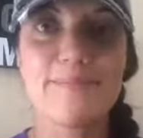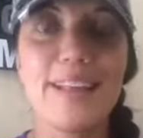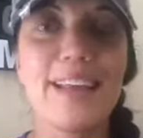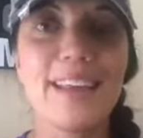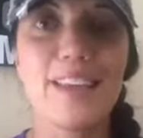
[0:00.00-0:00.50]

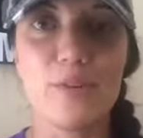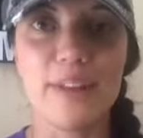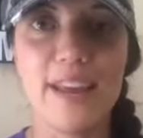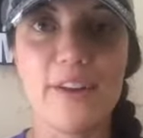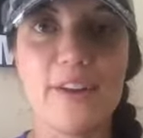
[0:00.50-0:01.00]
like a year
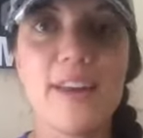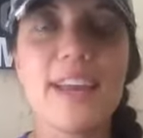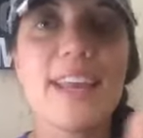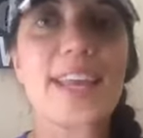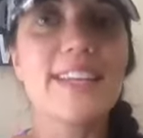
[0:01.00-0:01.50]
later
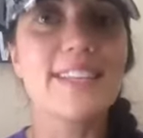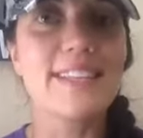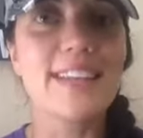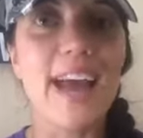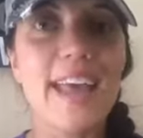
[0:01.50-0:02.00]
he did
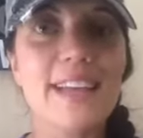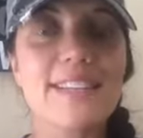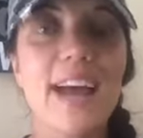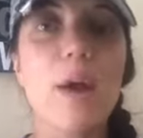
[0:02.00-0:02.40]
the diet